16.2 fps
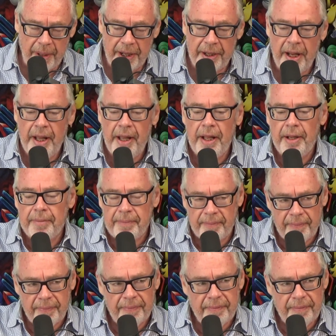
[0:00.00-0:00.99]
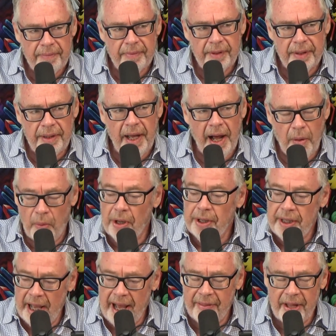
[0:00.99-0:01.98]
But they have a real market. Yeah, well,
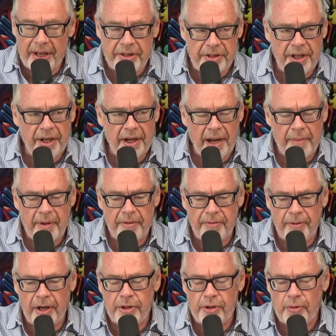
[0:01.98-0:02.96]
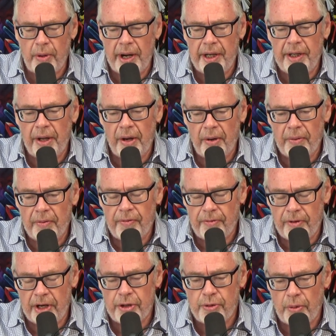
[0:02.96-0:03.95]
yeah, that's it. I mean, French radio
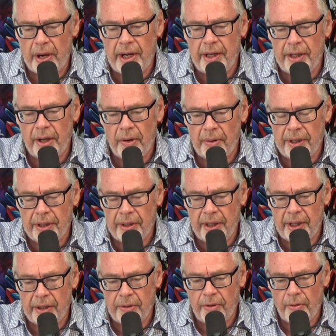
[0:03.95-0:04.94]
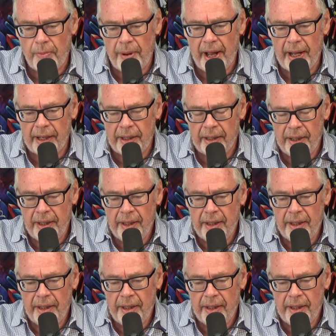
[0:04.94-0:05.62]
in Quebec